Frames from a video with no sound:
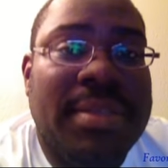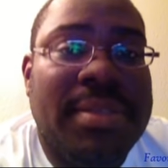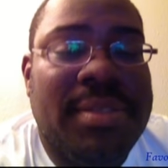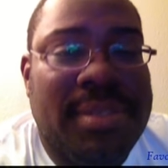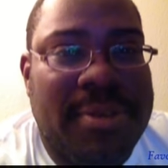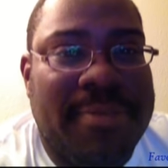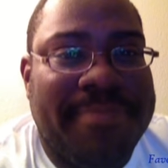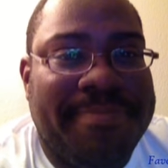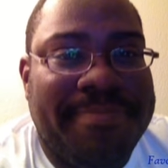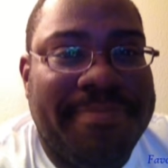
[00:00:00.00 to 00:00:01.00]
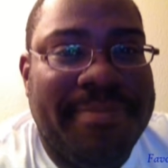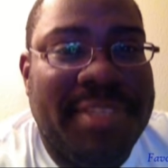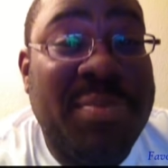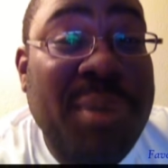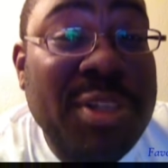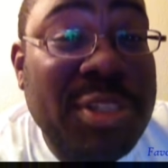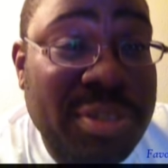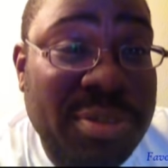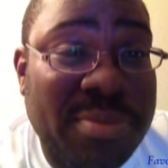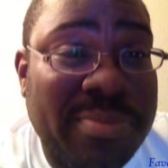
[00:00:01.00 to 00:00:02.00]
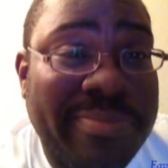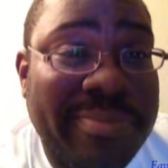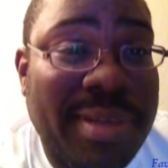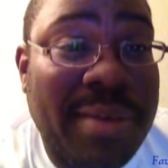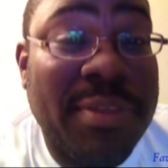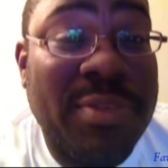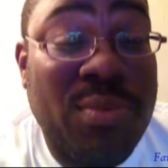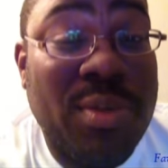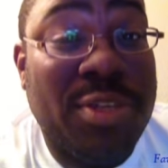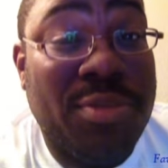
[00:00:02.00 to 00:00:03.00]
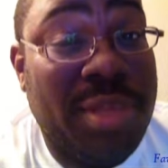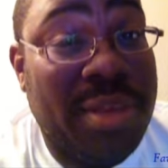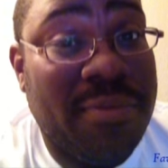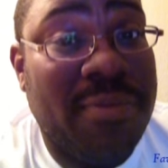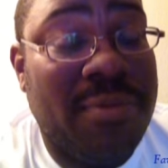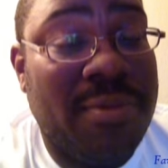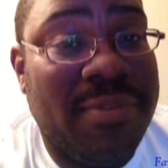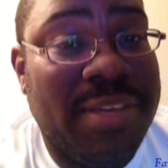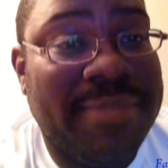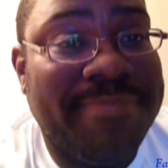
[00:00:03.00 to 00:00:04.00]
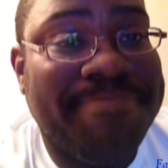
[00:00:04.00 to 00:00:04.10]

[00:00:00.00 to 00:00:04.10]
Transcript: So, it's part two of this What Are You Thankful For vid.